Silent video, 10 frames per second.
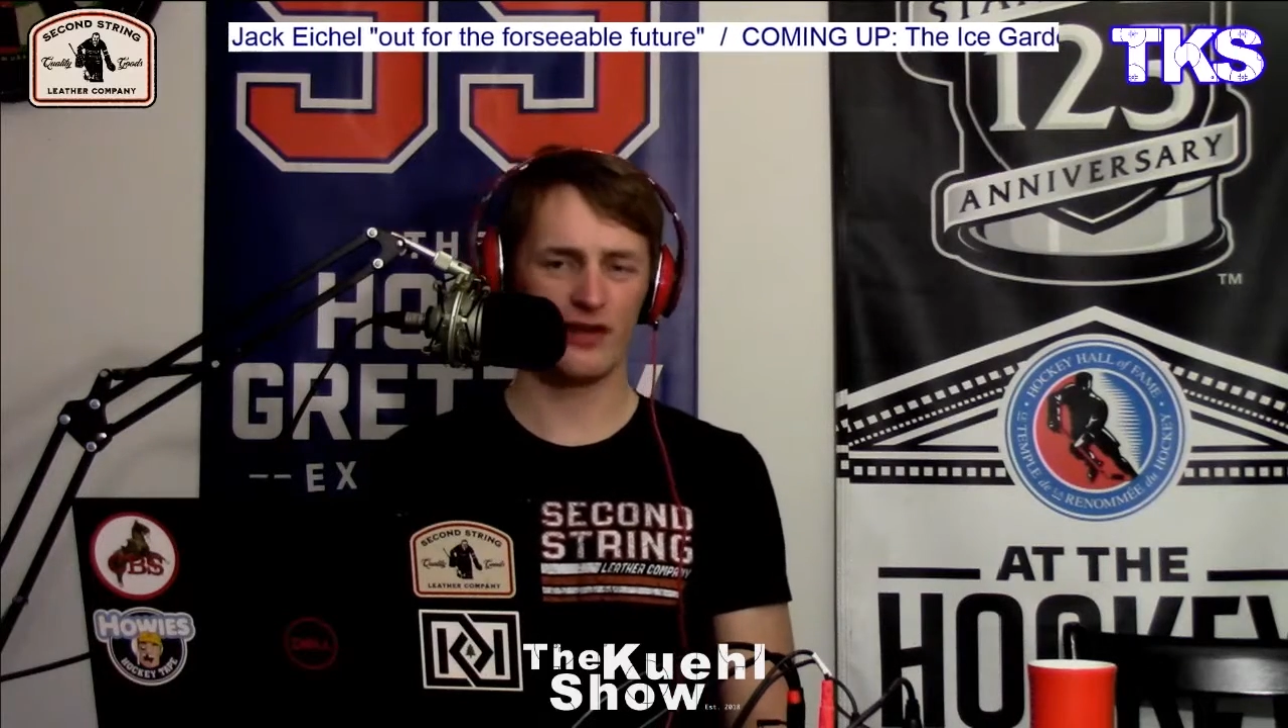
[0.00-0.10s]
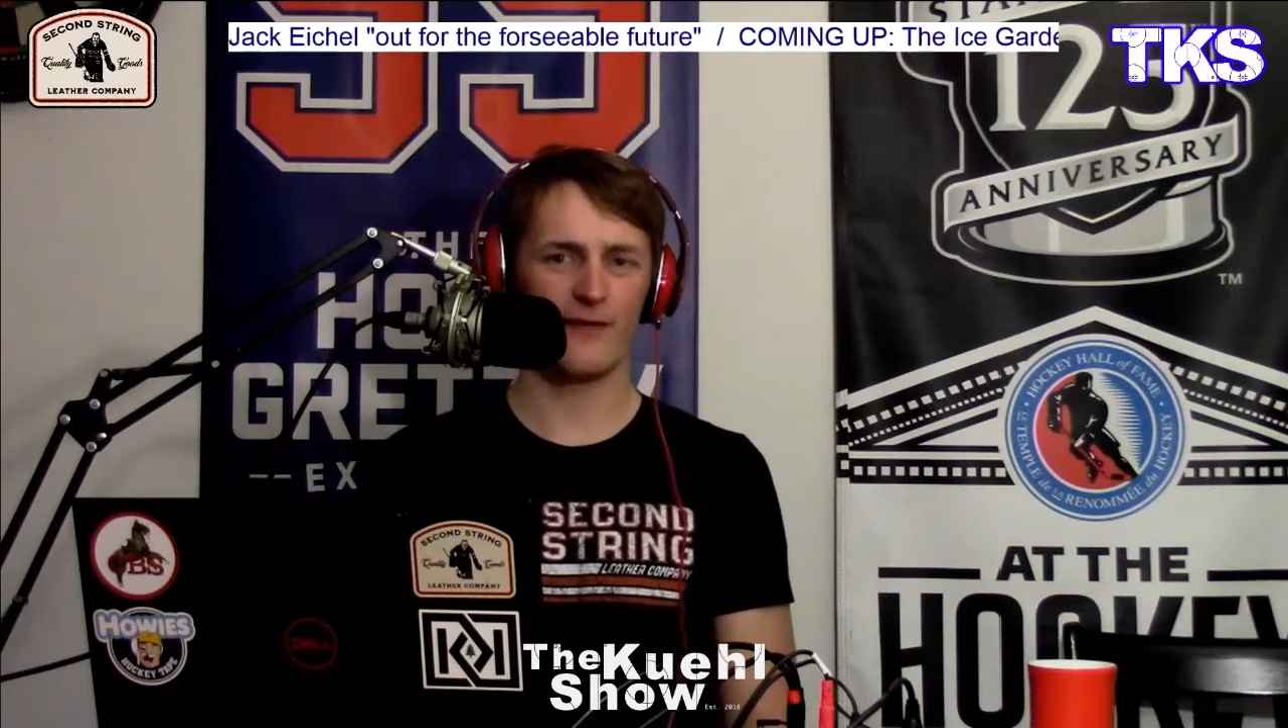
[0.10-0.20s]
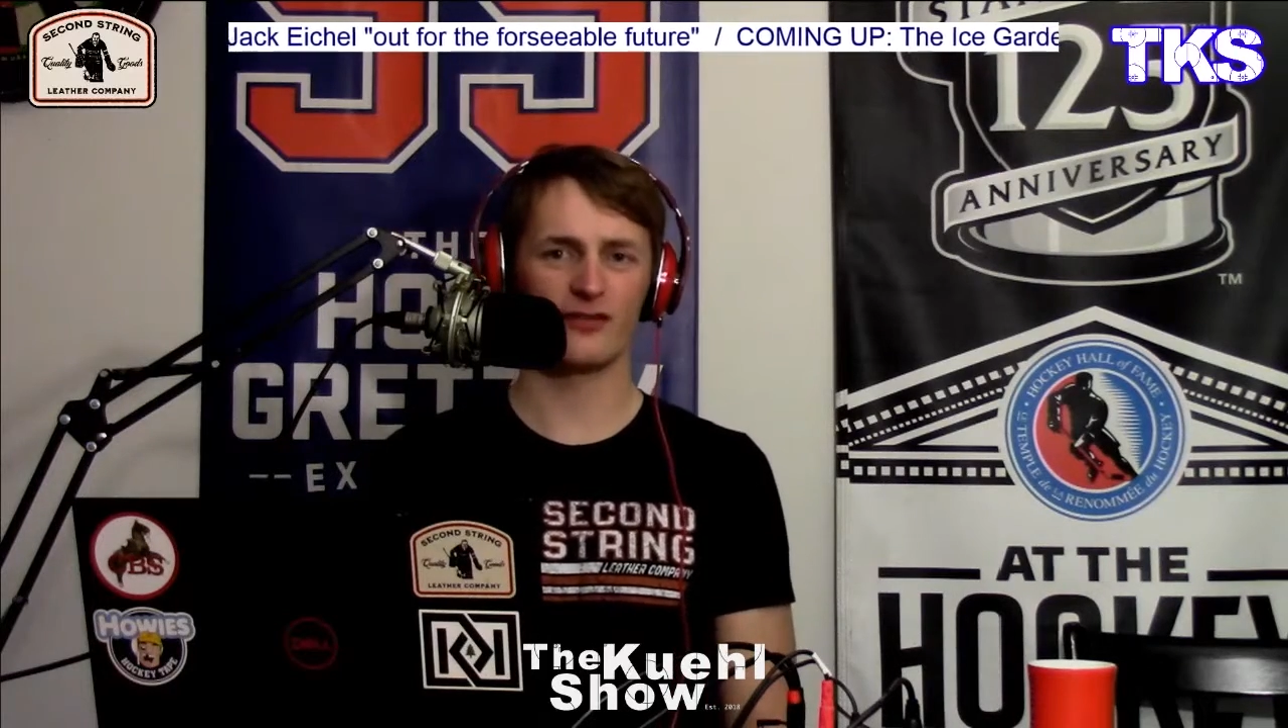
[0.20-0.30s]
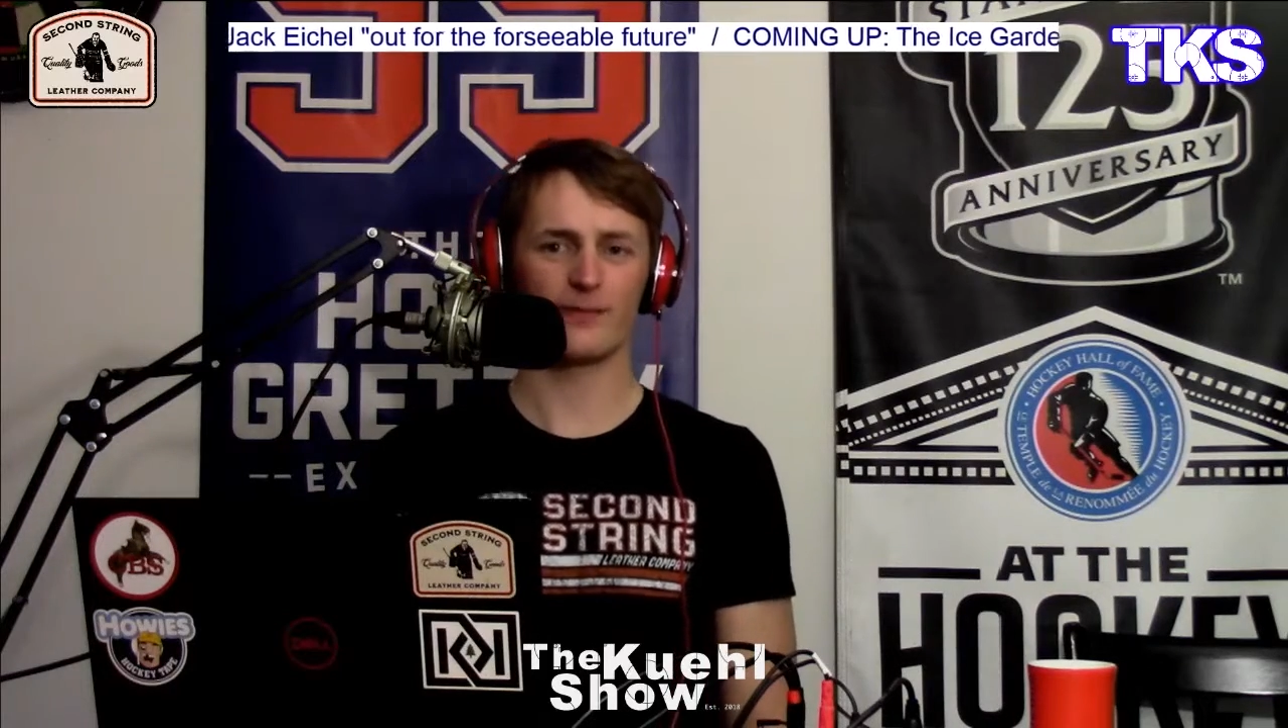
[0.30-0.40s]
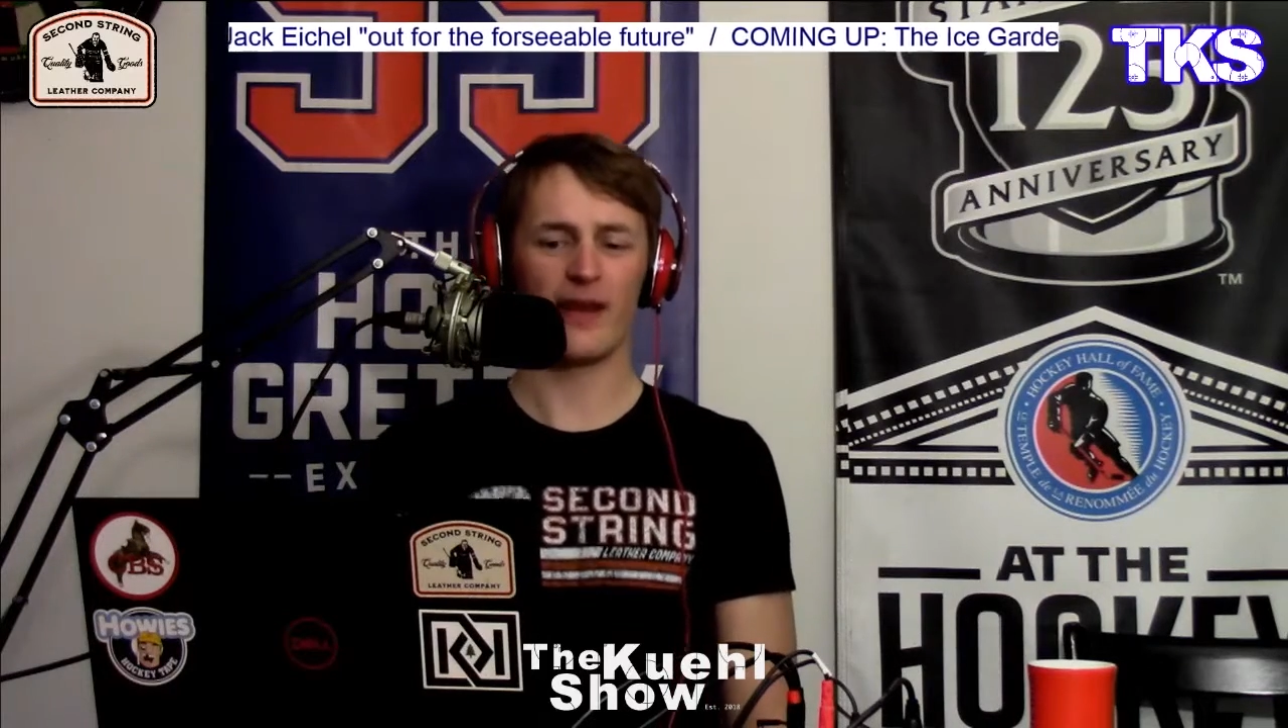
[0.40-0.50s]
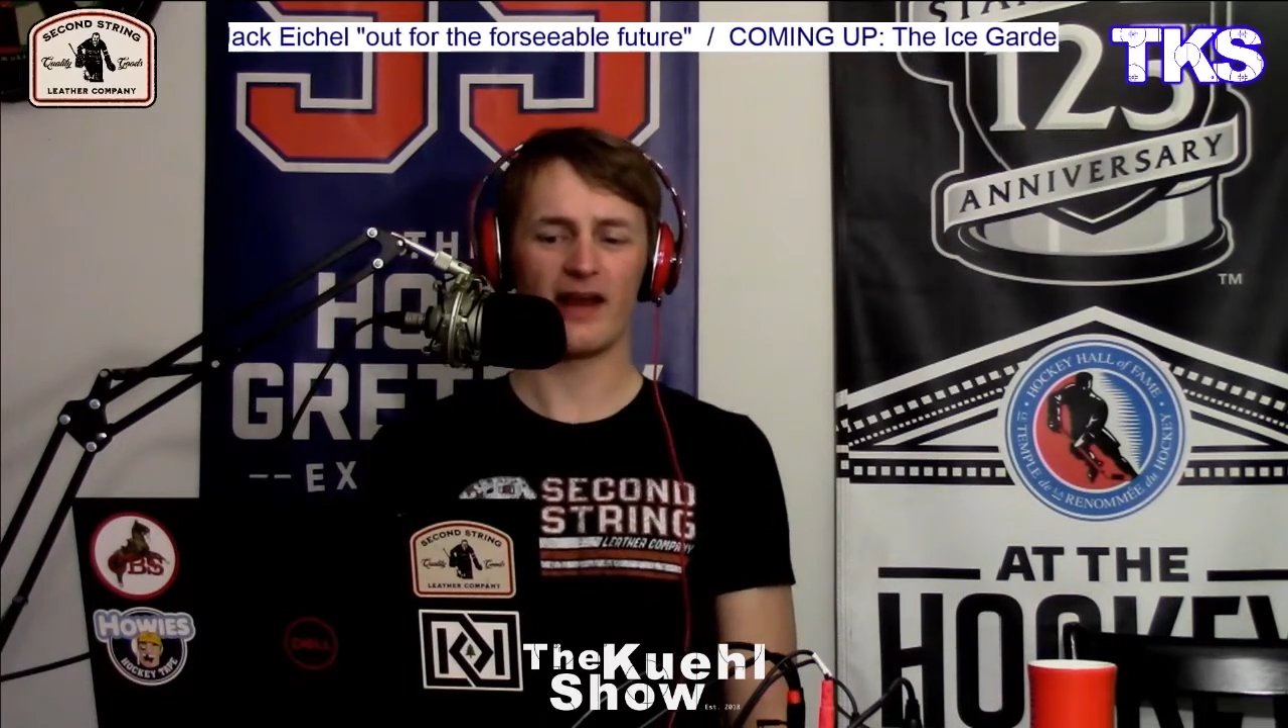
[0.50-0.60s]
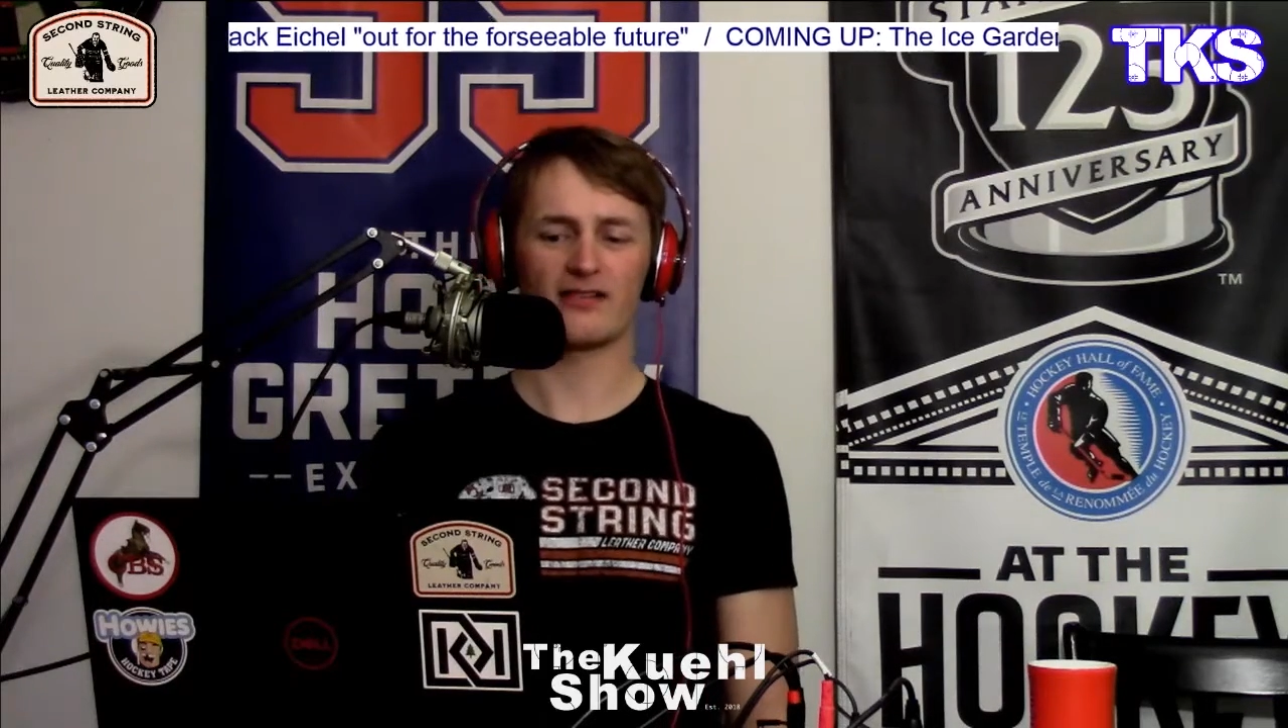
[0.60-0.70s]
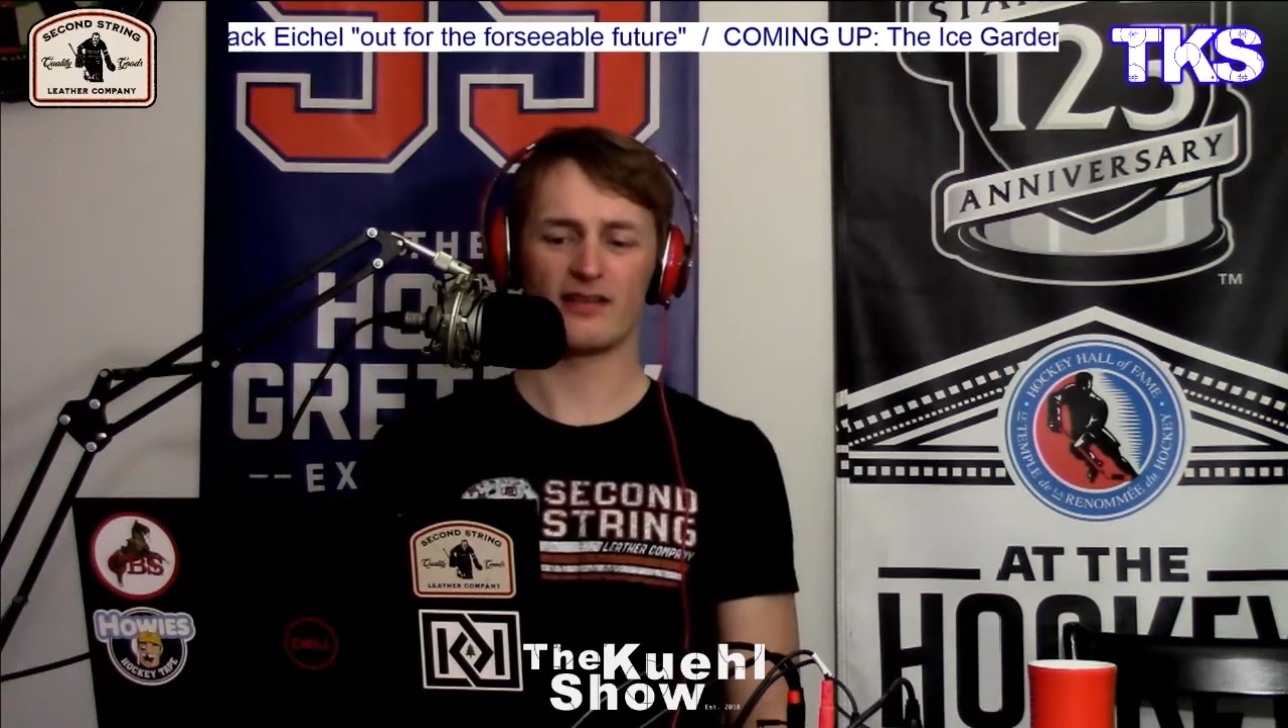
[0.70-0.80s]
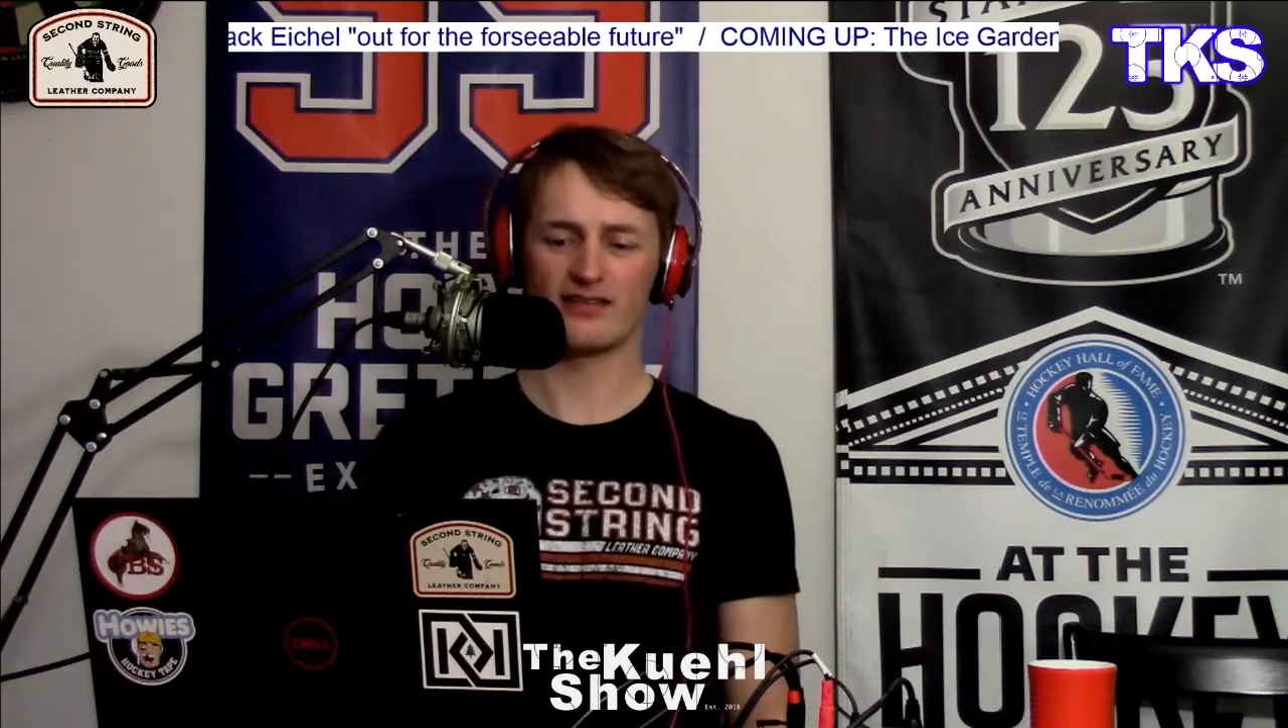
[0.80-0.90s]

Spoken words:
Devils make it to the